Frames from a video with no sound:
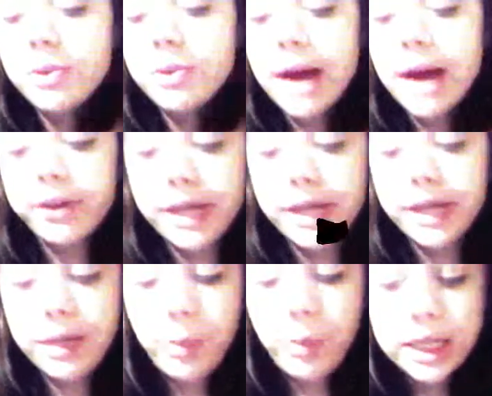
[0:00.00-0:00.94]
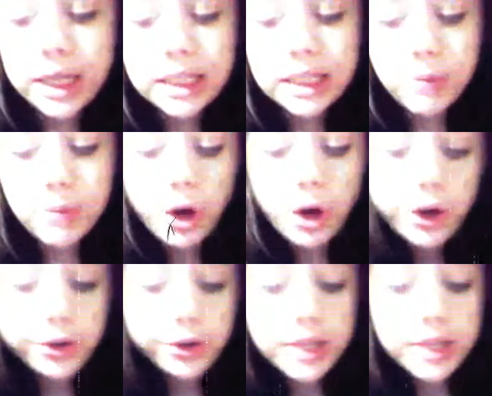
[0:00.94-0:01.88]
rather eat one small
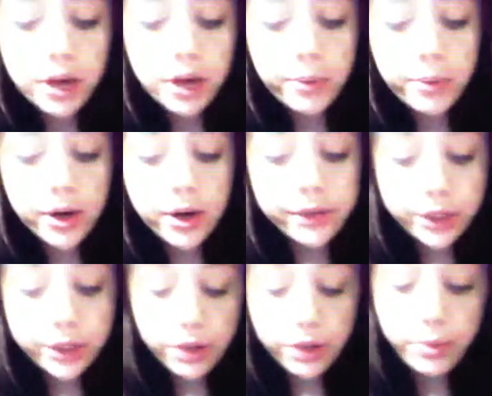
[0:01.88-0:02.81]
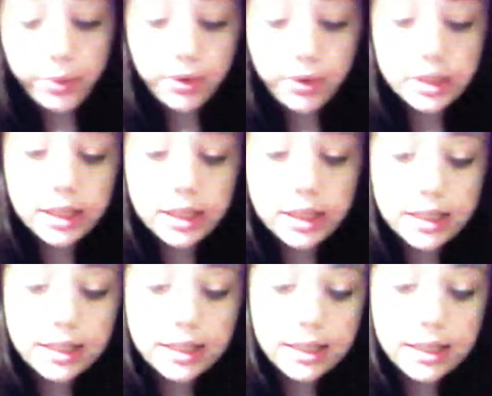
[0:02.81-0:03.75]
hotel bar of soap or 6
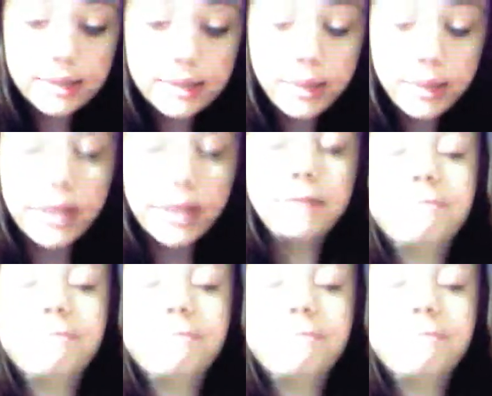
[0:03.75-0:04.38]
sticks of butter?